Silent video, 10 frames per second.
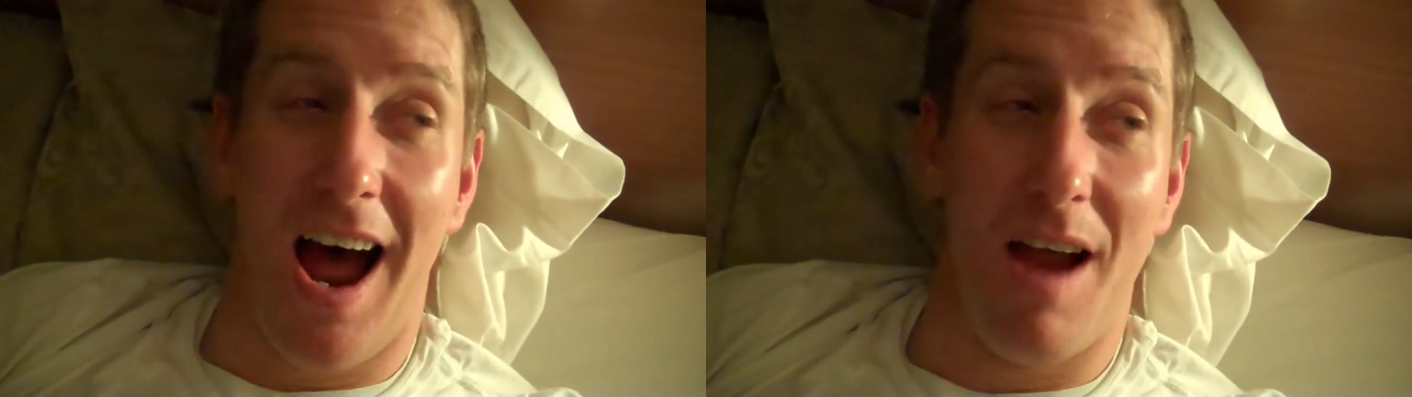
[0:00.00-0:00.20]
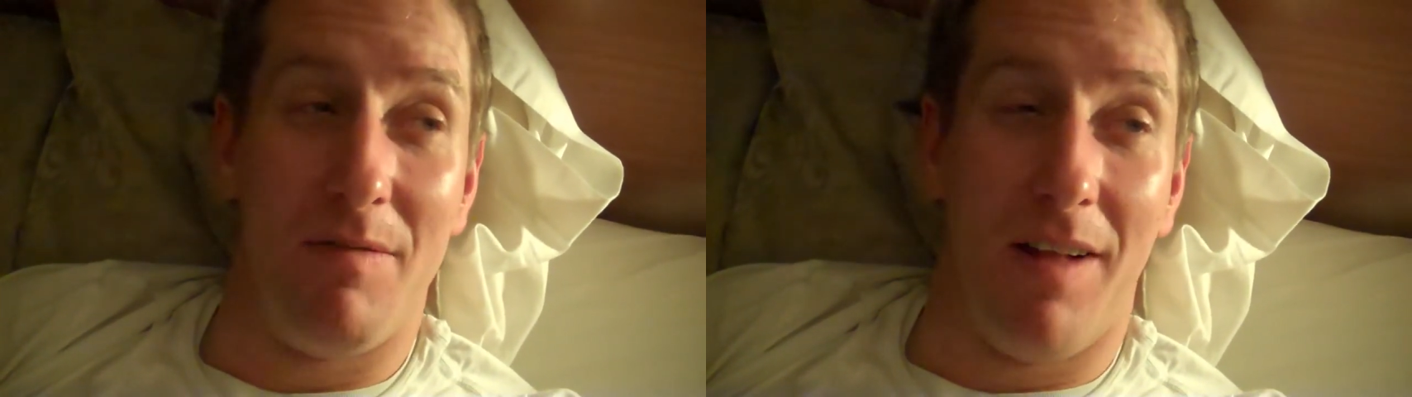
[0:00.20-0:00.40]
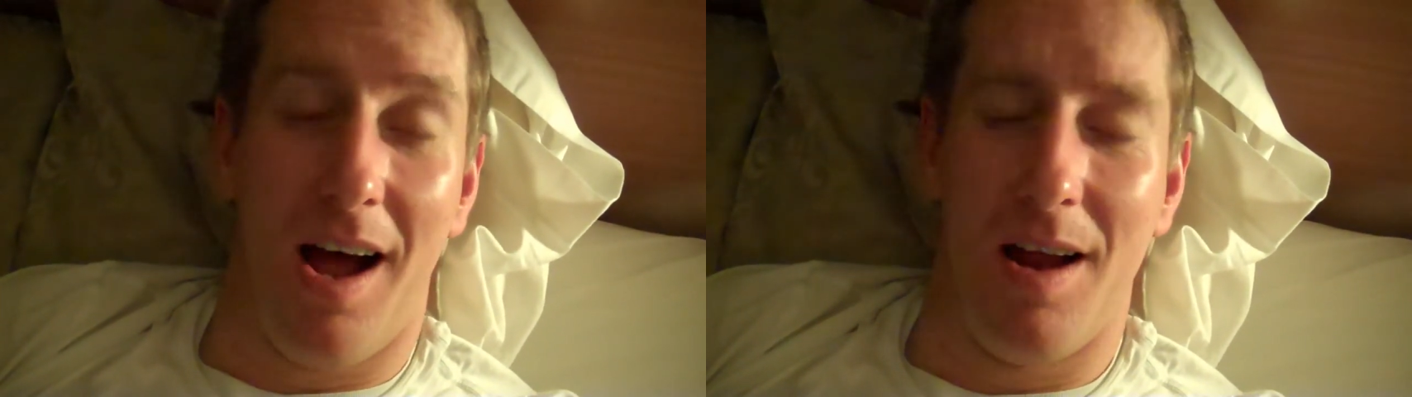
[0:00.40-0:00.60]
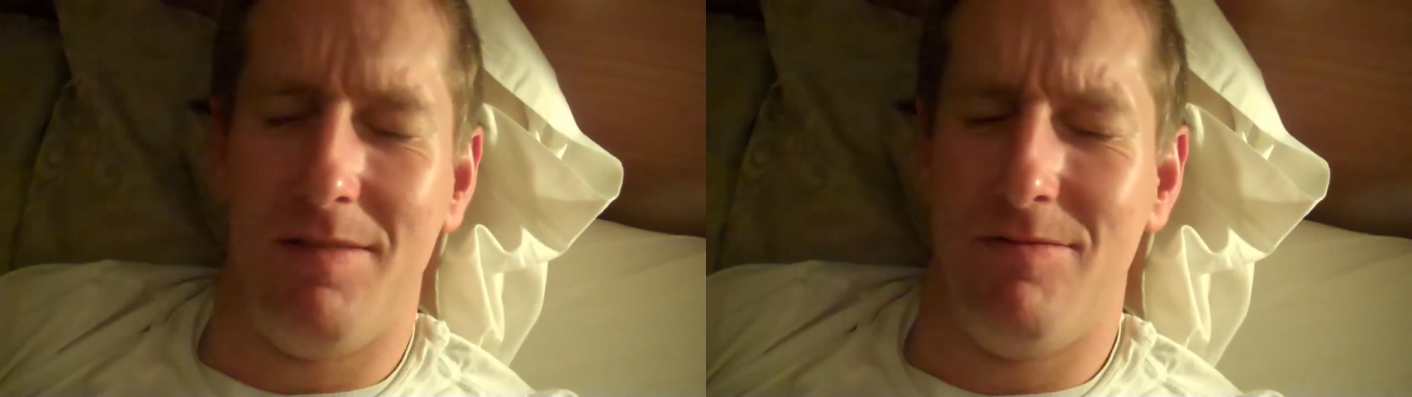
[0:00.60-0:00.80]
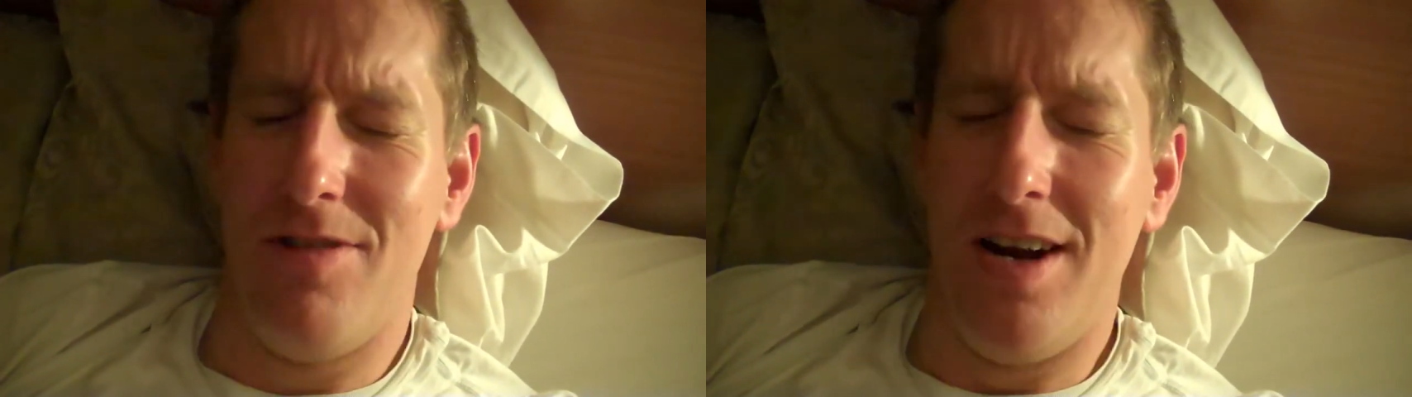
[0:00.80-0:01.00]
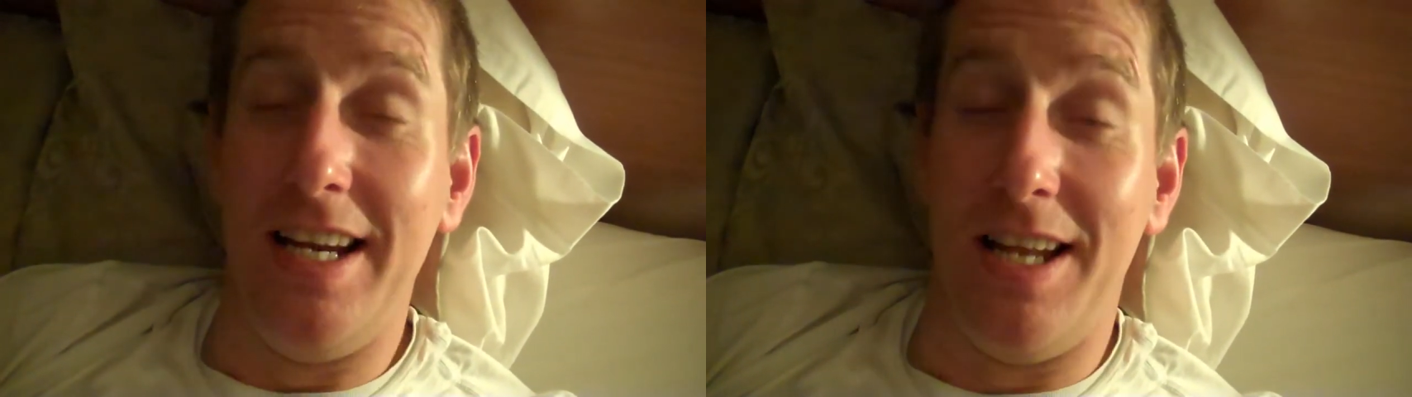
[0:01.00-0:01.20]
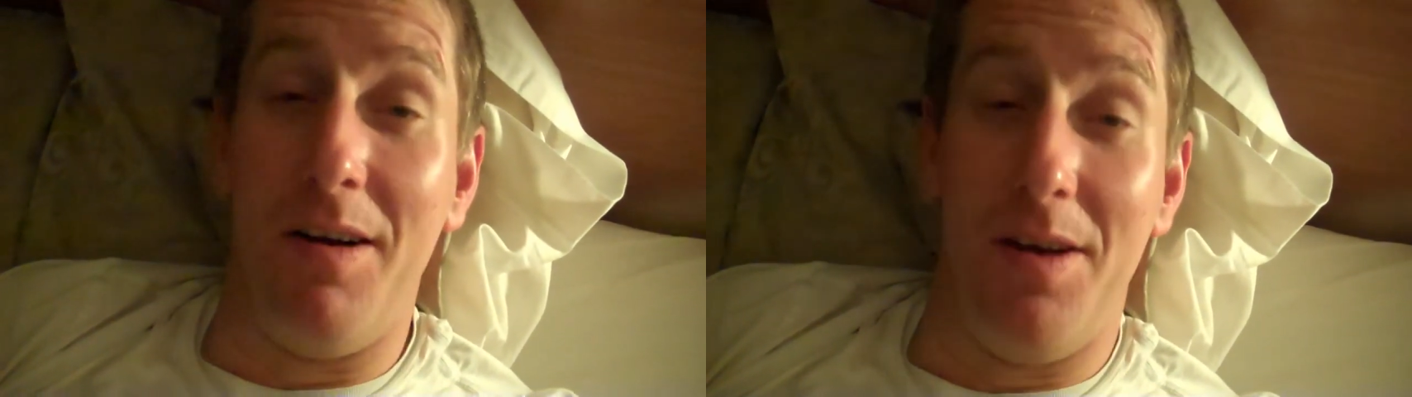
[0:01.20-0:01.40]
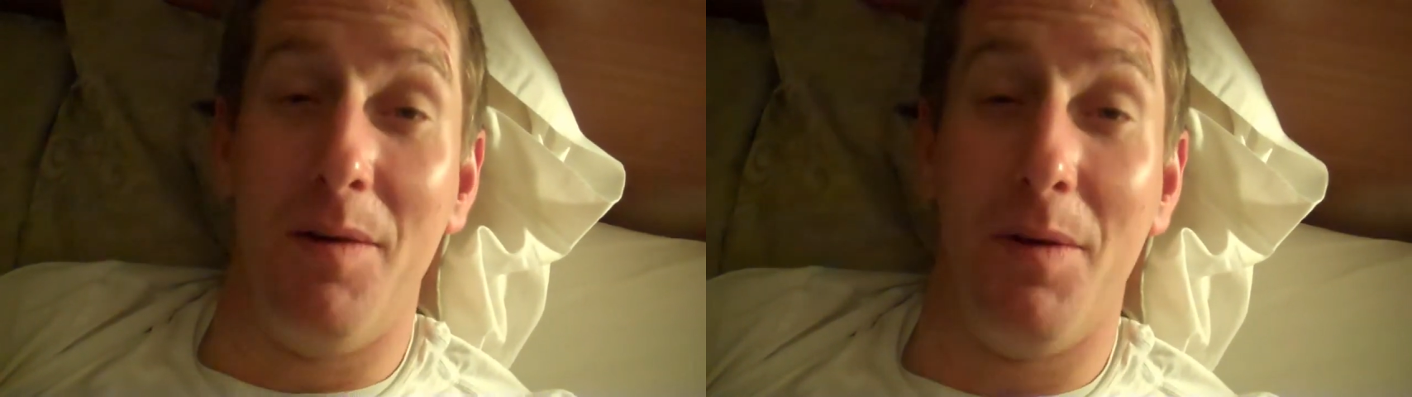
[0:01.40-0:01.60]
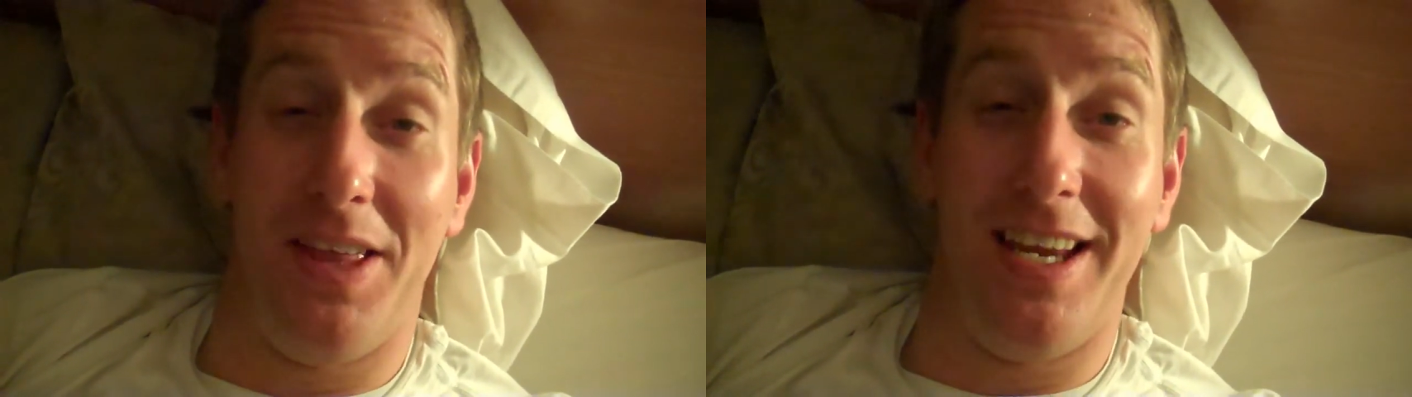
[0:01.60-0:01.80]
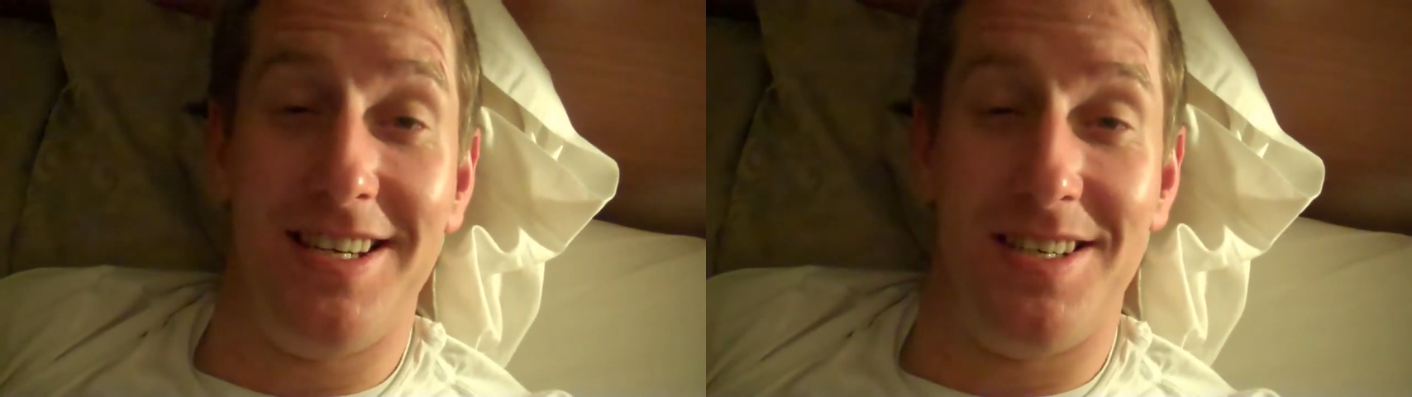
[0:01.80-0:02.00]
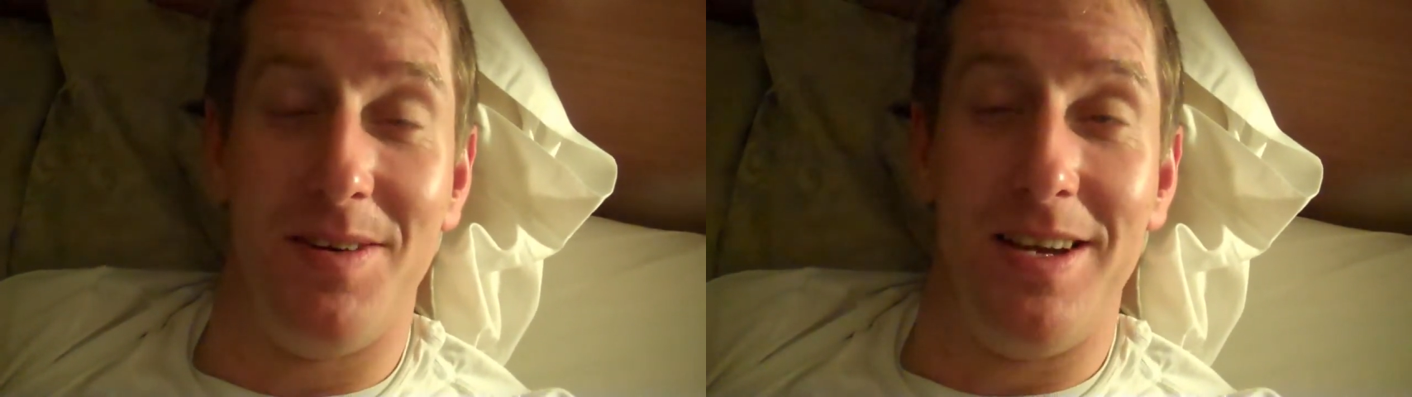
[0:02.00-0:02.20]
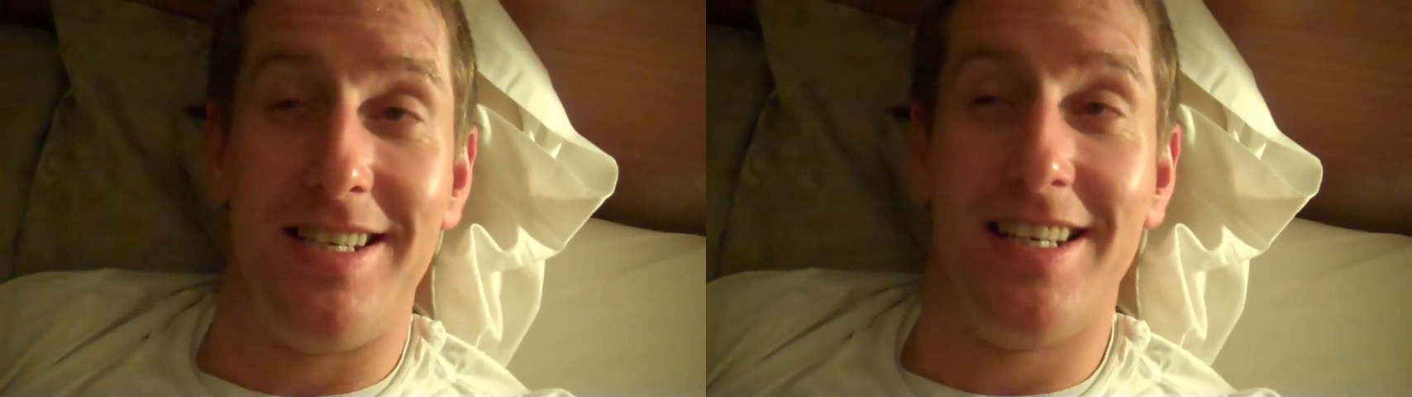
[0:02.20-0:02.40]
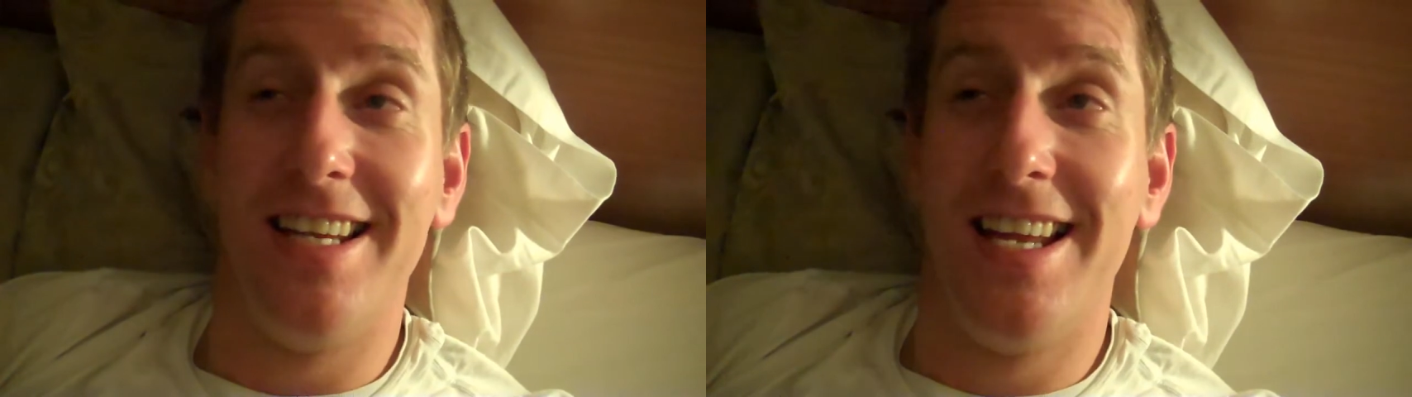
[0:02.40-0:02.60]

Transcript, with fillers: I really don't know what the issue is.